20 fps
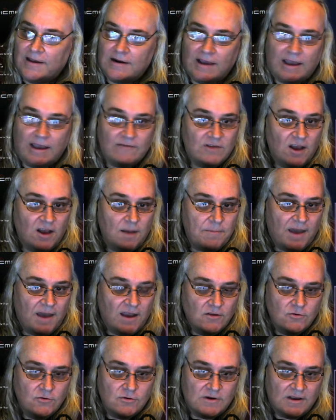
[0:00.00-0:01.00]
I haven't got
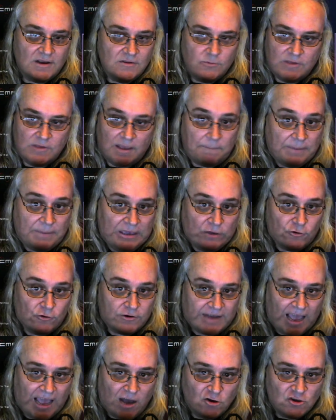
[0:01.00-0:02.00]
back to it. That's where that Peter
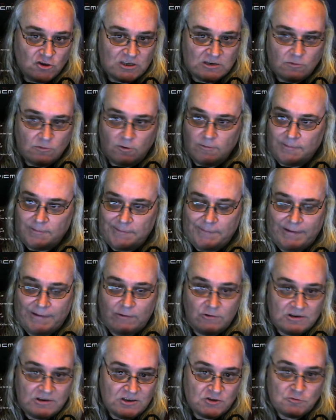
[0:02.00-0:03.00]
Townsend moment, man, where
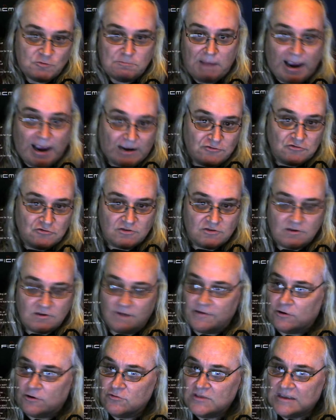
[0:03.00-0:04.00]
he's smashing stuff.
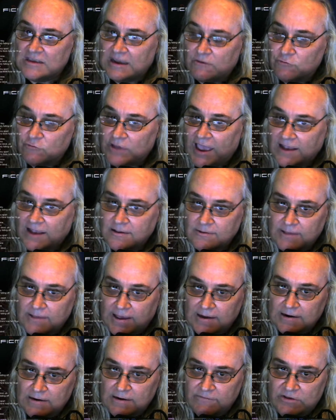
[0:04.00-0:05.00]
I don't think I've reacted to that
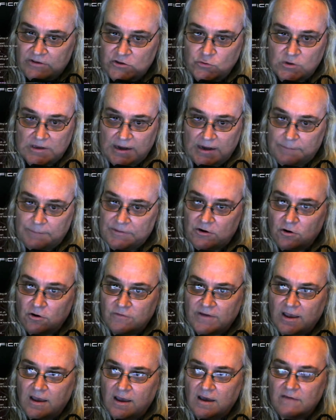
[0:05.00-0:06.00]
individually. Let me know if
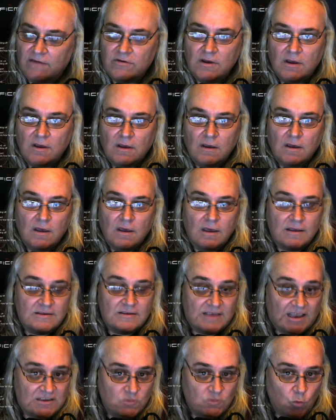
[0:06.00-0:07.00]
I have, because
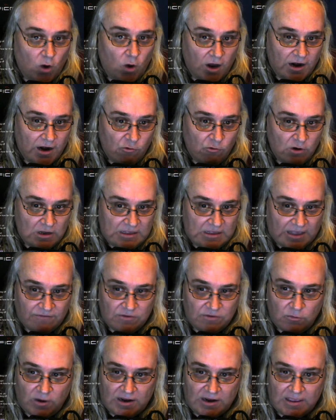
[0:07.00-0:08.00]
that's one I really
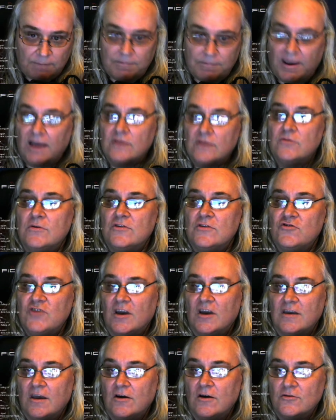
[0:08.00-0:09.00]
definitely want to get back
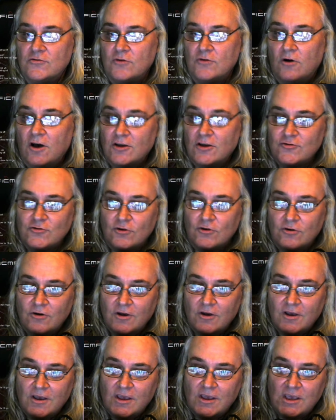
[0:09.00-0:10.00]
check out. So also,
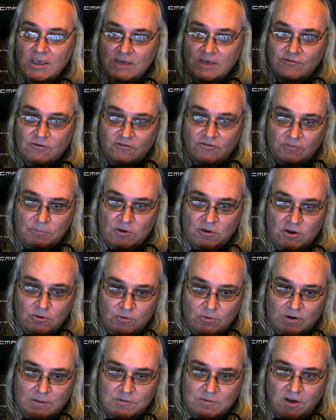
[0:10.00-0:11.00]
if you're familiar with
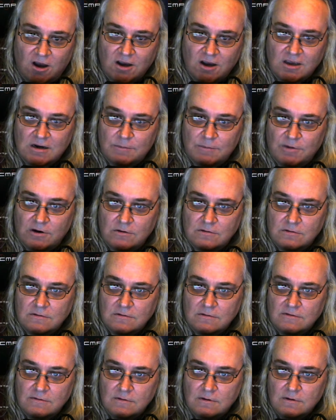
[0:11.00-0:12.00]
what I'm talking about,
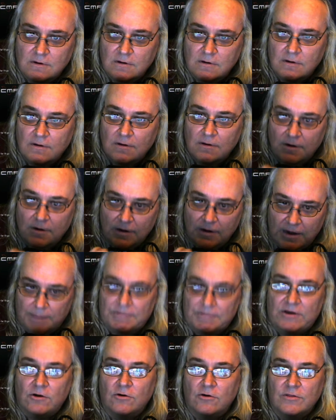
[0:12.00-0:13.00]
let me
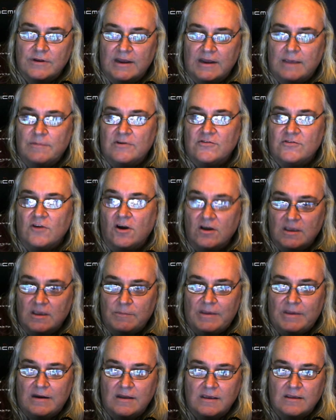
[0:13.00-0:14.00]
know the name of the song. Give
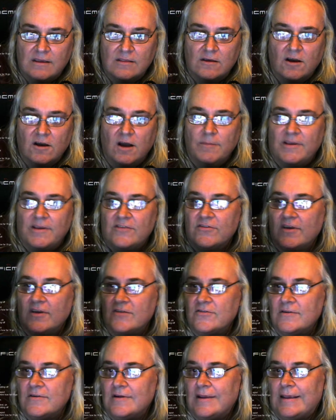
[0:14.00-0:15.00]
me a link in the comment
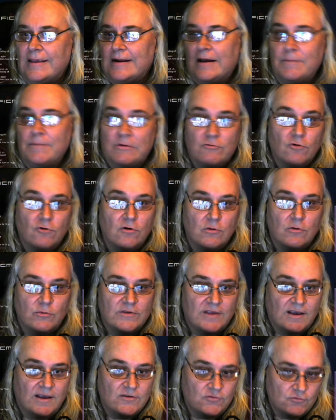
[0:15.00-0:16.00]
section, and I'll be rolling with
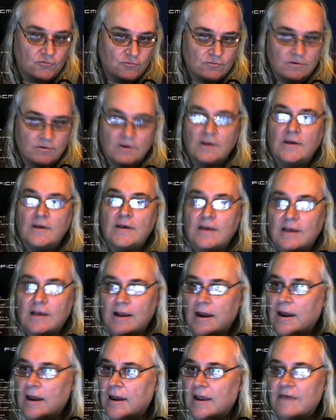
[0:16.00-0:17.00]
that soon.
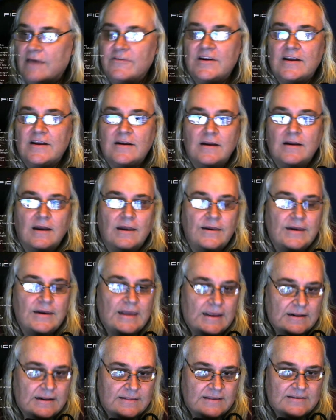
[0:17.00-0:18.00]
Loving it.
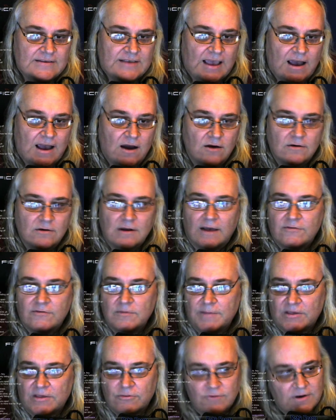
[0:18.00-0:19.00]
Needed the sound after
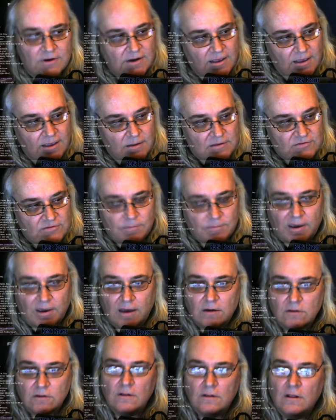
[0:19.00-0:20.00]
my 3-day
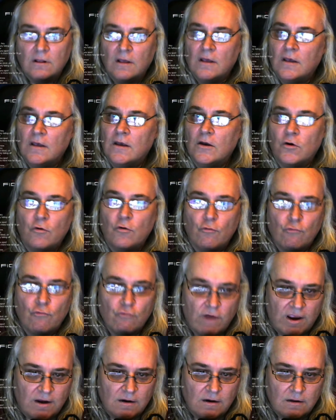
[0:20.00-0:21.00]
sabbatical.
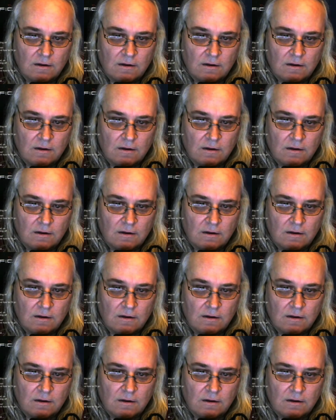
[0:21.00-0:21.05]
Great.